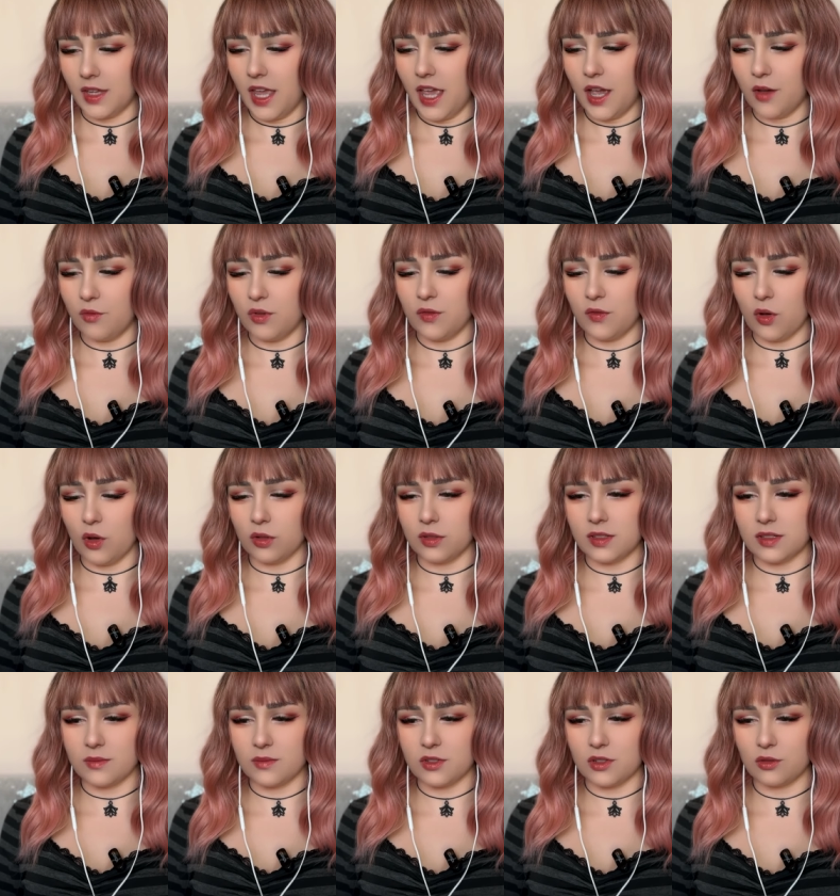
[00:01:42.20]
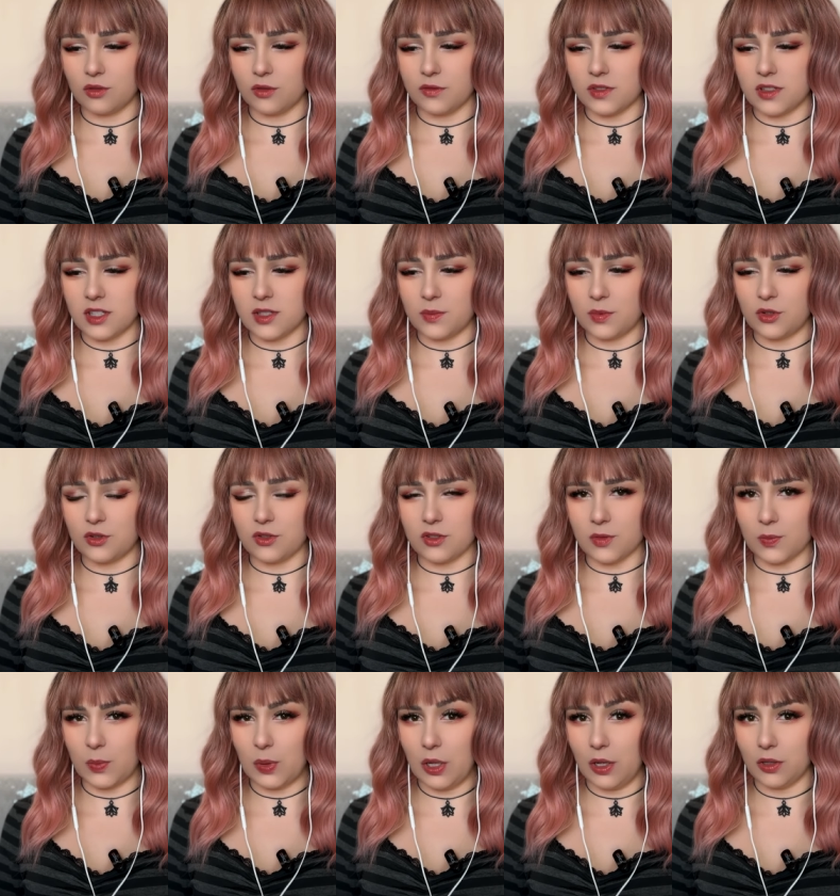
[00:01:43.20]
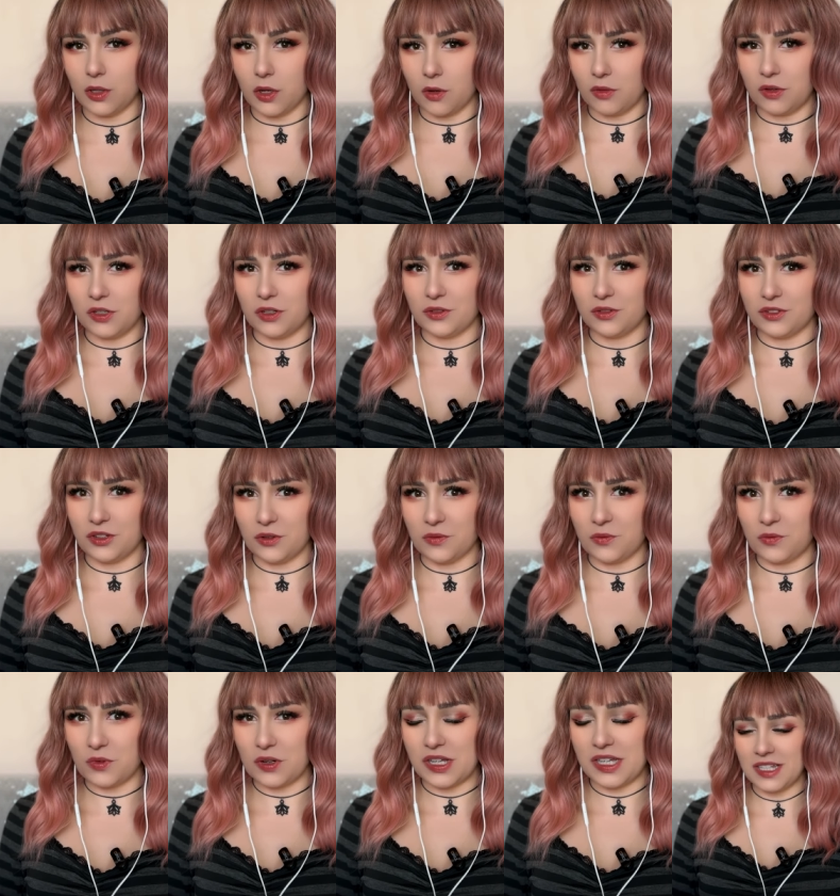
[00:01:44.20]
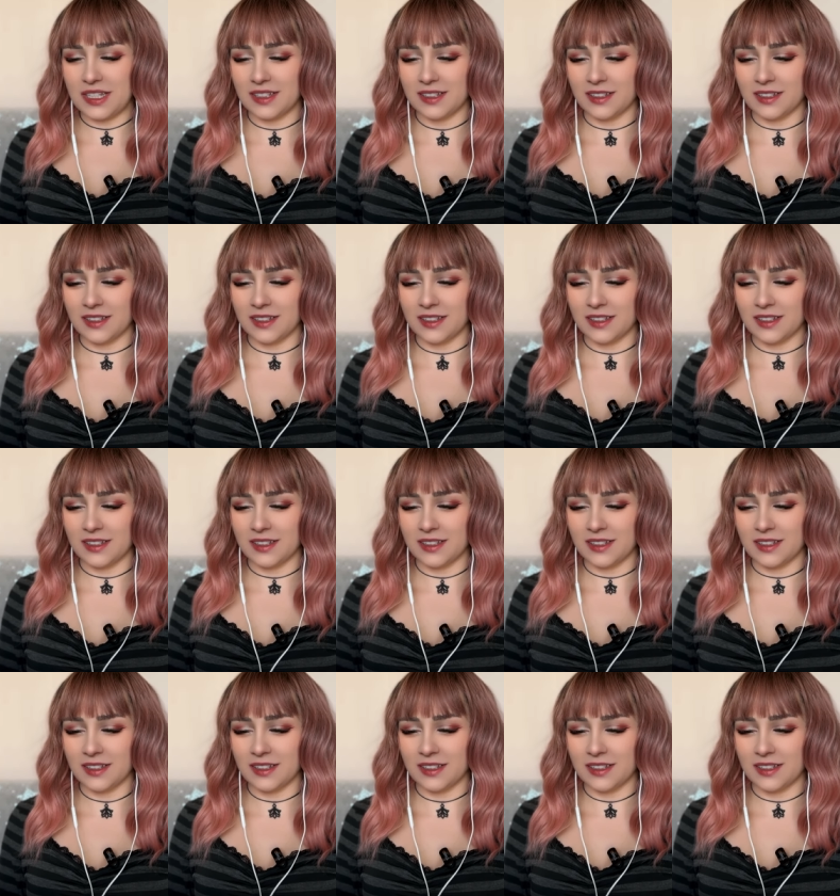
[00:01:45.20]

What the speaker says: And we've got some sort of suspicious plot going on, don't we?